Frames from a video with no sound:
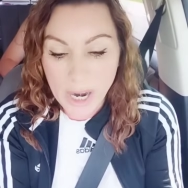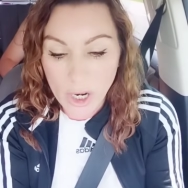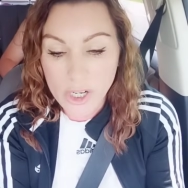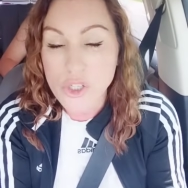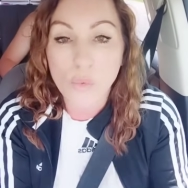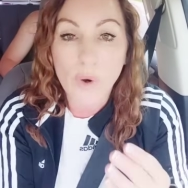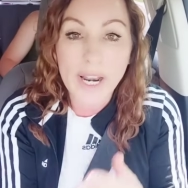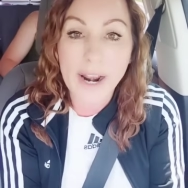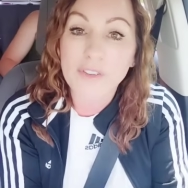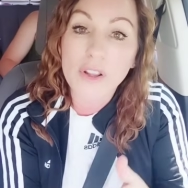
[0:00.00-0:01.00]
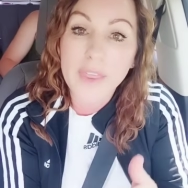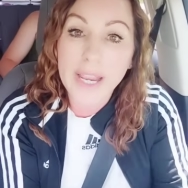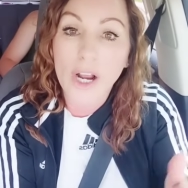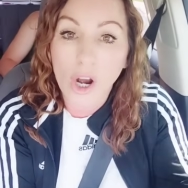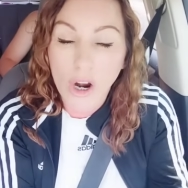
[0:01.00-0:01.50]
the new marriage,
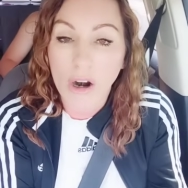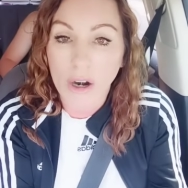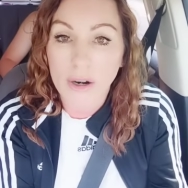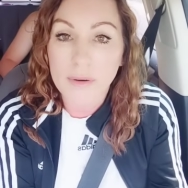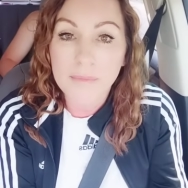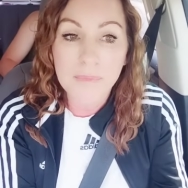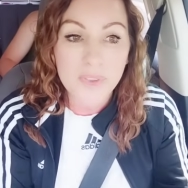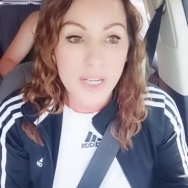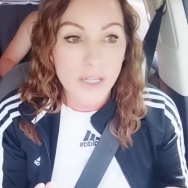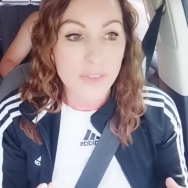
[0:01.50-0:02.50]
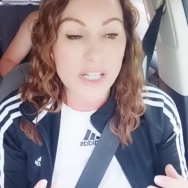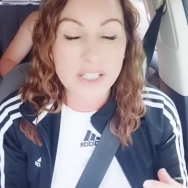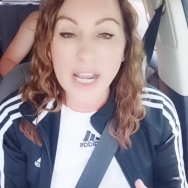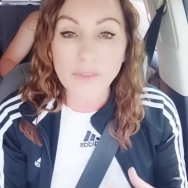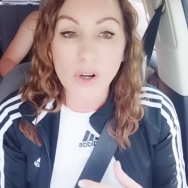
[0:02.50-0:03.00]
whatever they are,
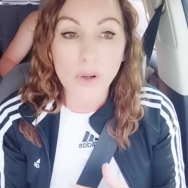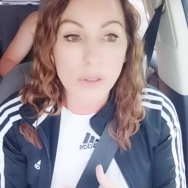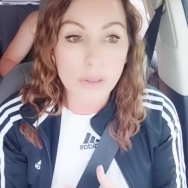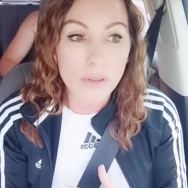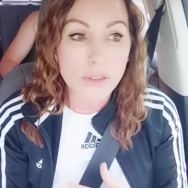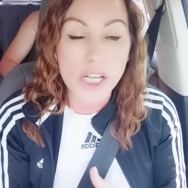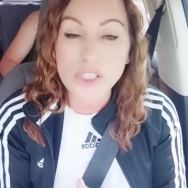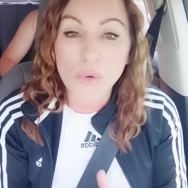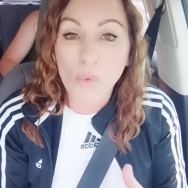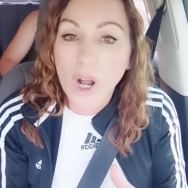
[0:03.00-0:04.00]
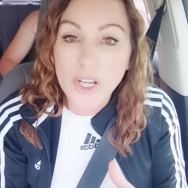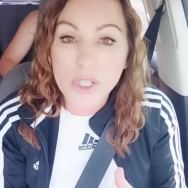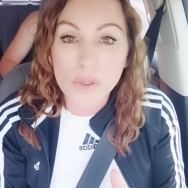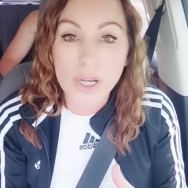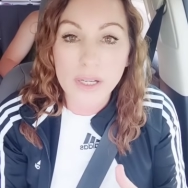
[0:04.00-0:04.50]
the devil
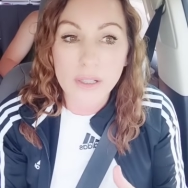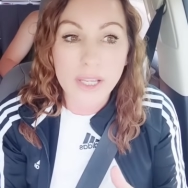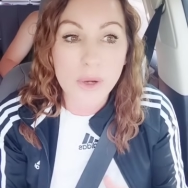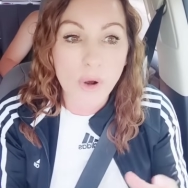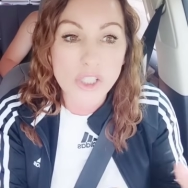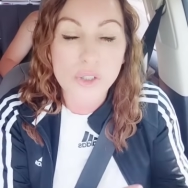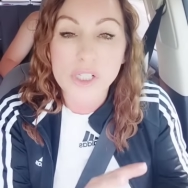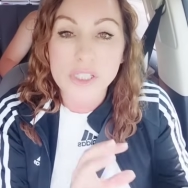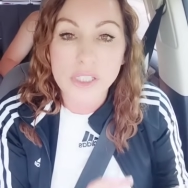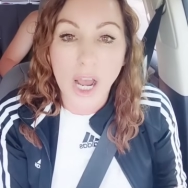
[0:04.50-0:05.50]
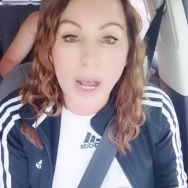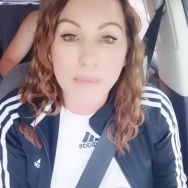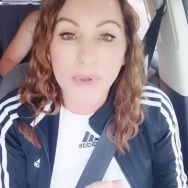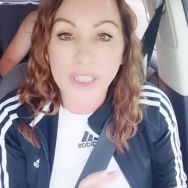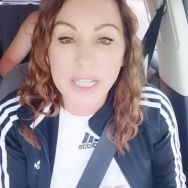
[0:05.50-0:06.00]
doesn't want you to, he wants you to
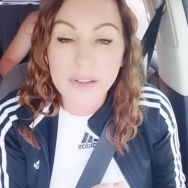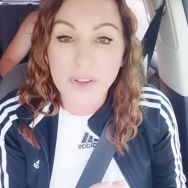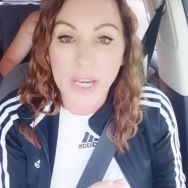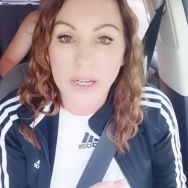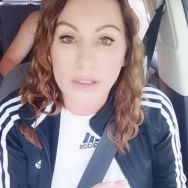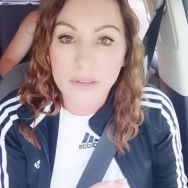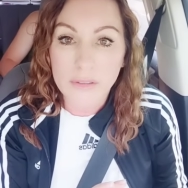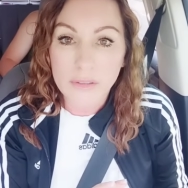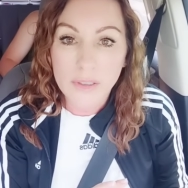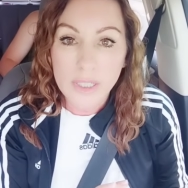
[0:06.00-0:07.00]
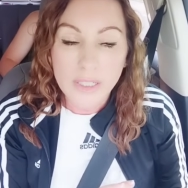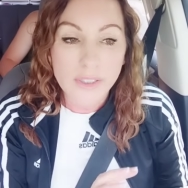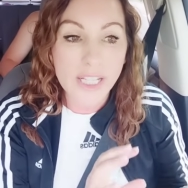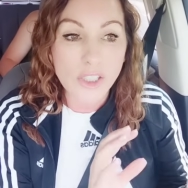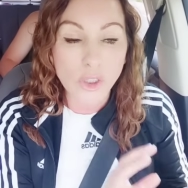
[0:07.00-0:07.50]
stop believing
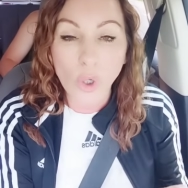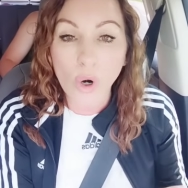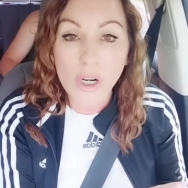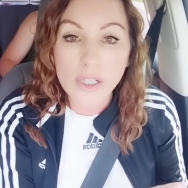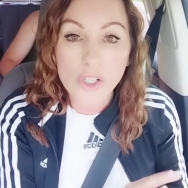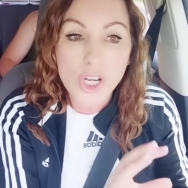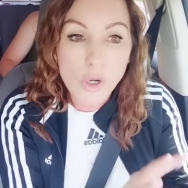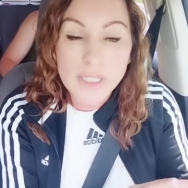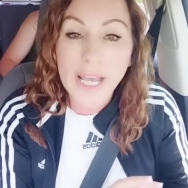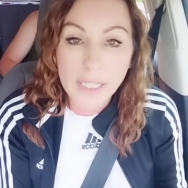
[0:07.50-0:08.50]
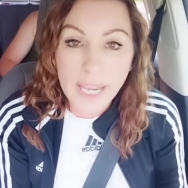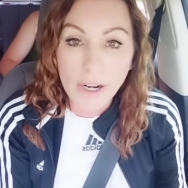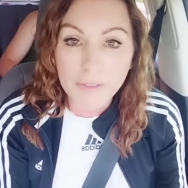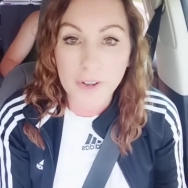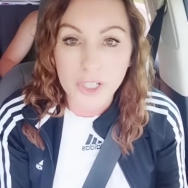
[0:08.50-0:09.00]
that the Lord
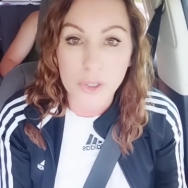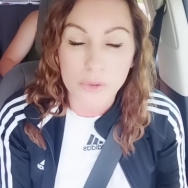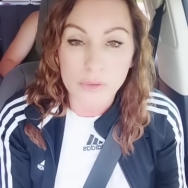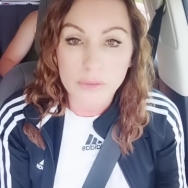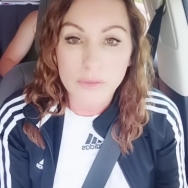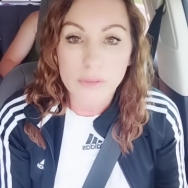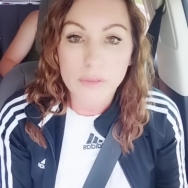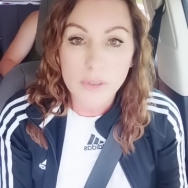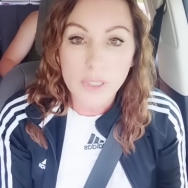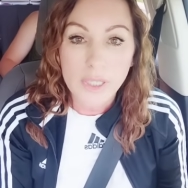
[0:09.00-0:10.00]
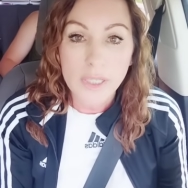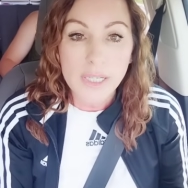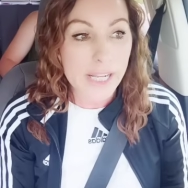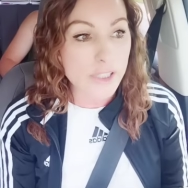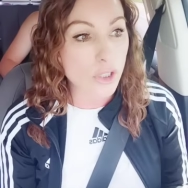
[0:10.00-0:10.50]
knows how to care for you.
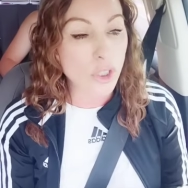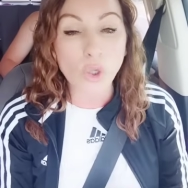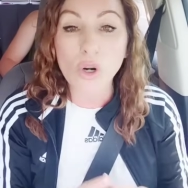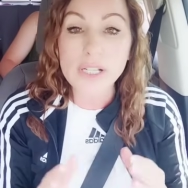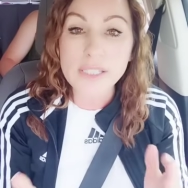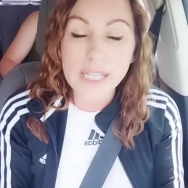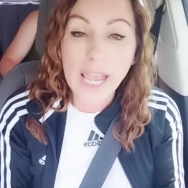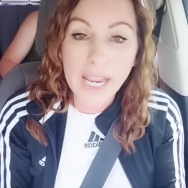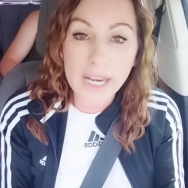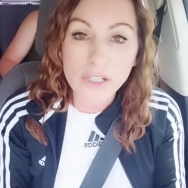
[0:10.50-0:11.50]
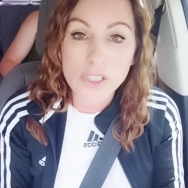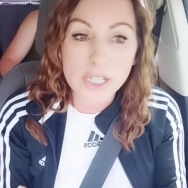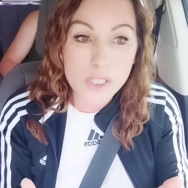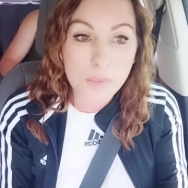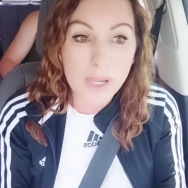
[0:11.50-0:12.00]
And so the Lord is
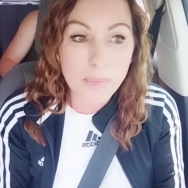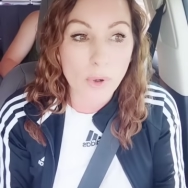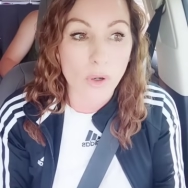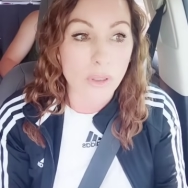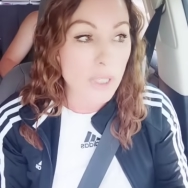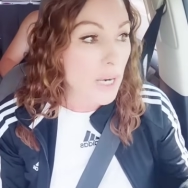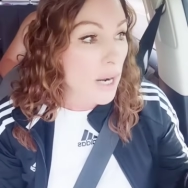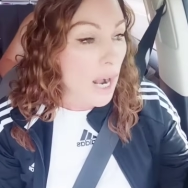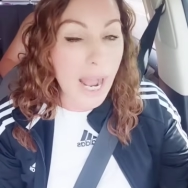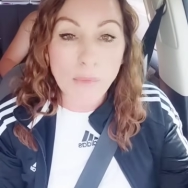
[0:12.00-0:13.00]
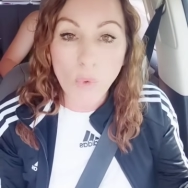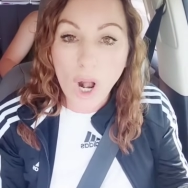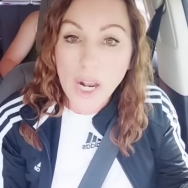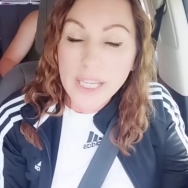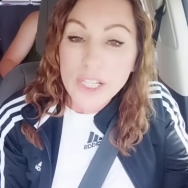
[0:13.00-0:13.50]
saying to his people,
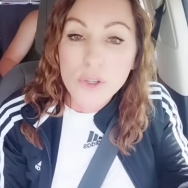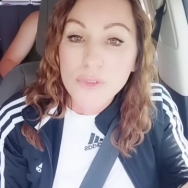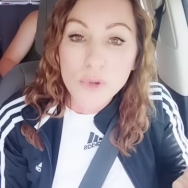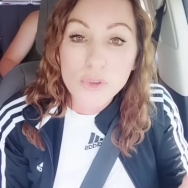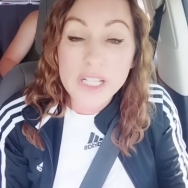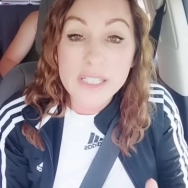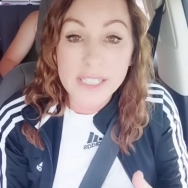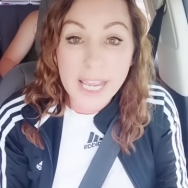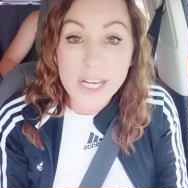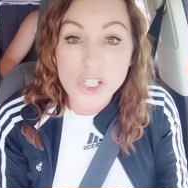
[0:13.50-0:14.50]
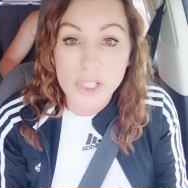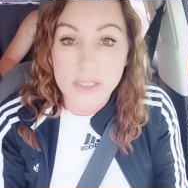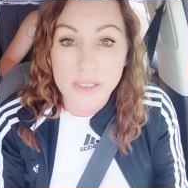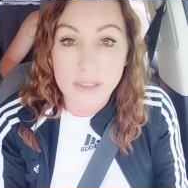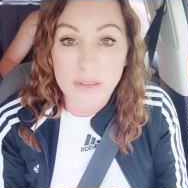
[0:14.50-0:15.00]
I'm walking you through these
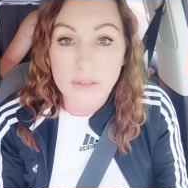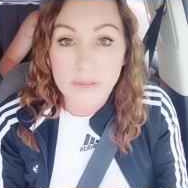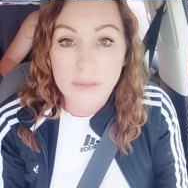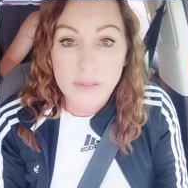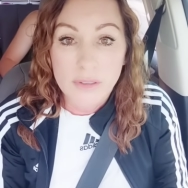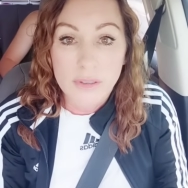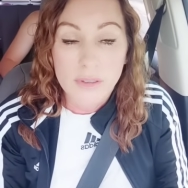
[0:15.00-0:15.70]
stages,